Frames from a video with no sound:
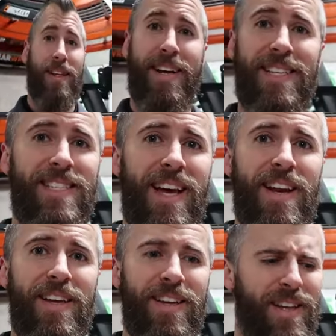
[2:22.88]
Like I
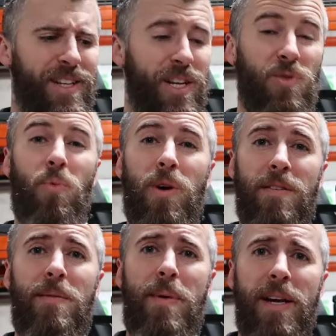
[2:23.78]
said, it's one
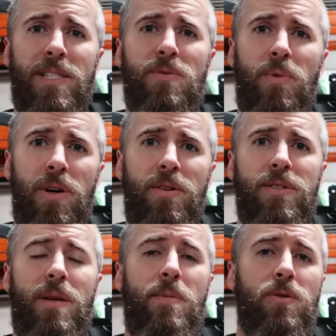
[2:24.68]
of the best
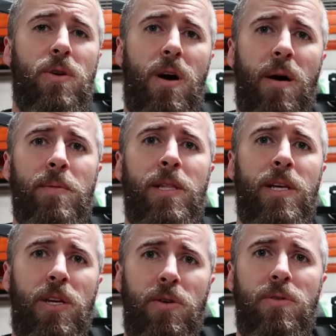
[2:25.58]
wheels and most
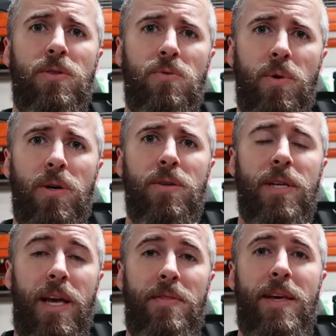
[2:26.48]
commonly used wheels
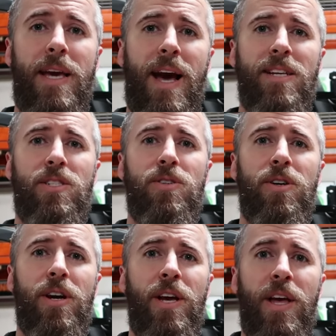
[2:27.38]
in the
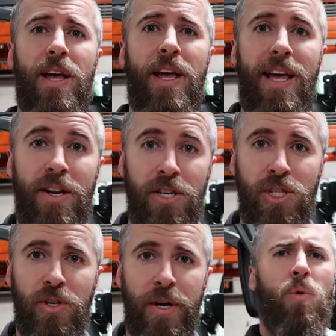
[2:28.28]
caster
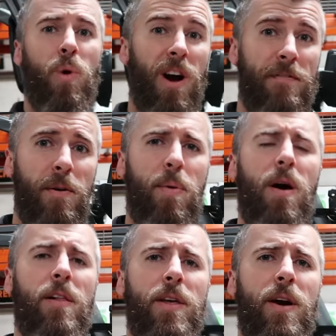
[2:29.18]
industry. We offer
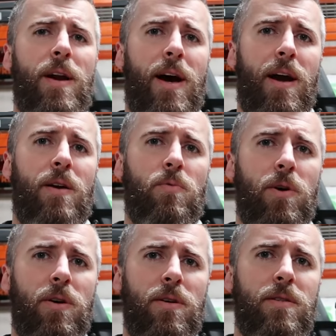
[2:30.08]
poly on iron
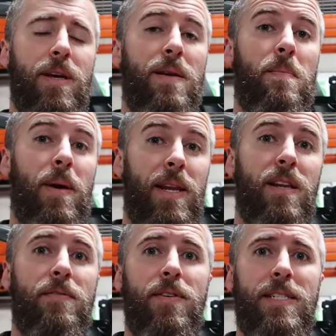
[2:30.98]
wheels in many
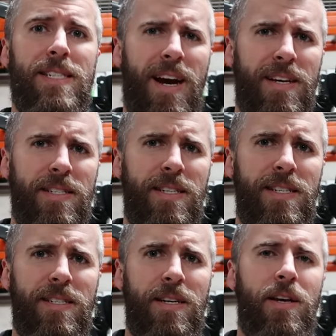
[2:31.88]
different
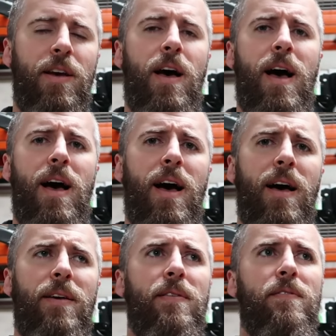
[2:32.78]
sizes.
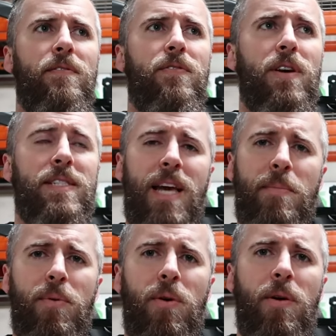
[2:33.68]
Uh, for
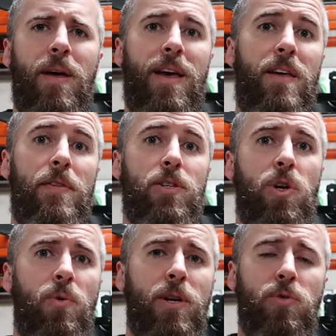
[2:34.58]
example, in the
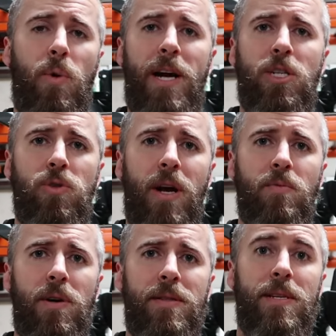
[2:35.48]
two inch wide
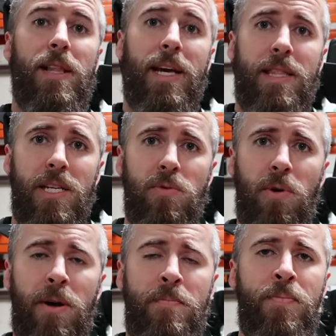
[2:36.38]
tread widths like this
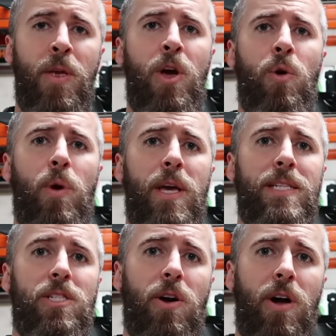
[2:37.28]
one, we
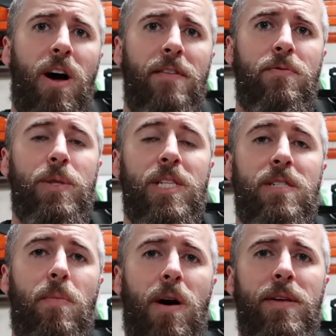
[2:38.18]
start off with the
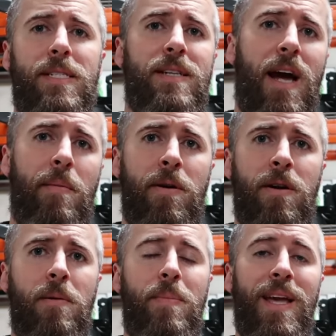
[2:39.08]
smallest
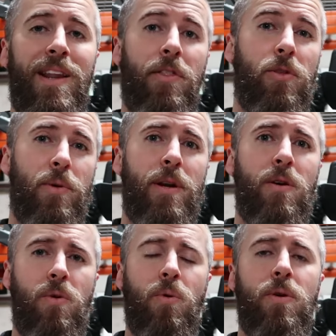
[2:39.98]
diameter being a three and
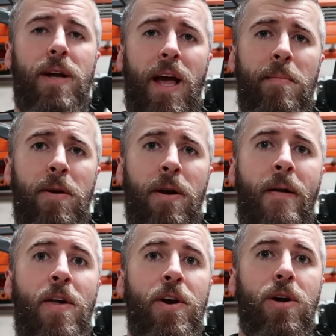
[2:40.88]
a quarter diameter,
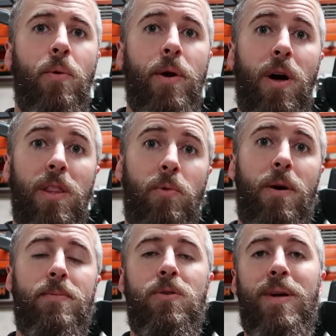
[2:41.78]
going all the way
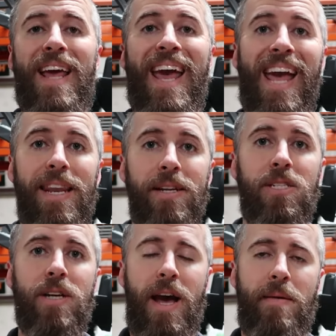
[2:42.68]
up to an eight
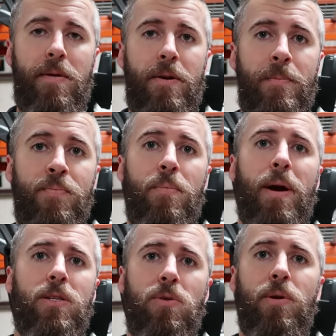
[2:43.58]
inch diameter
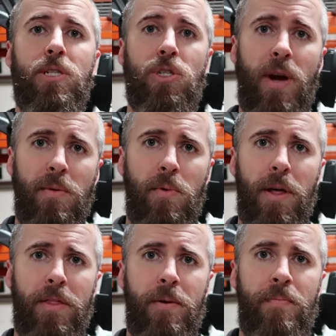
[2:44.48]
by two inch tread
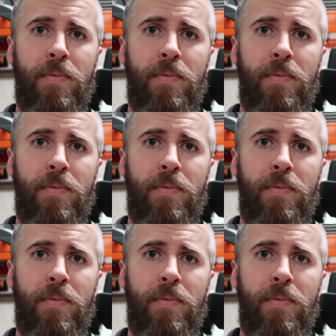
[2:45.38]
width.